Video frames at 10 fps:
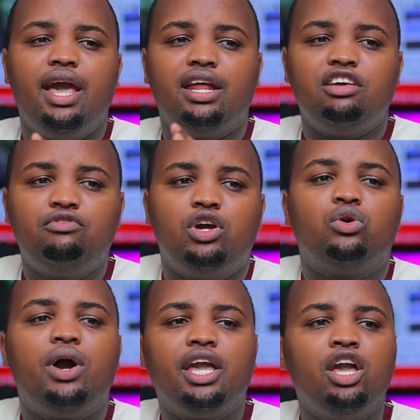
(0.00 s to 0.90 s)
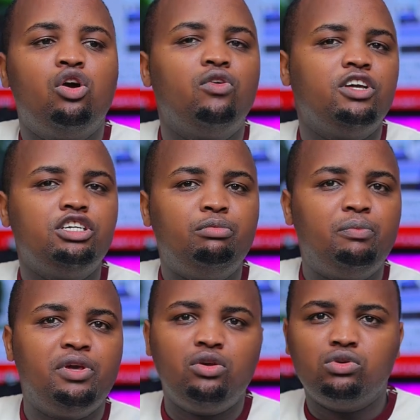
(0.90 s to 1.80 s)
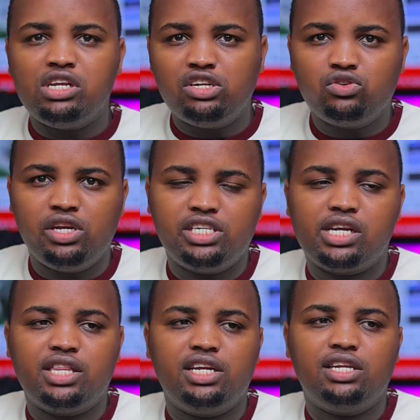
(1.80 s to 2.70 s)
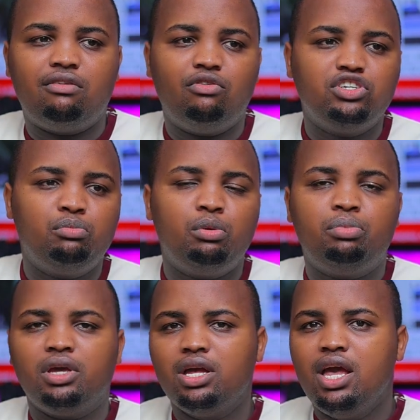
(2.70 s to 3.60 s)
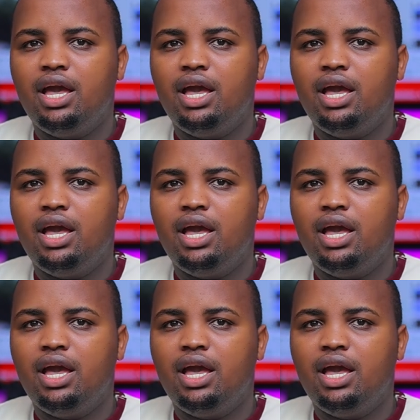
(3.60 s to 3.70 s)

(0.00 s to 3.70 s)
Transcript: And if you are working on the GBP, you need to check the data for GBP.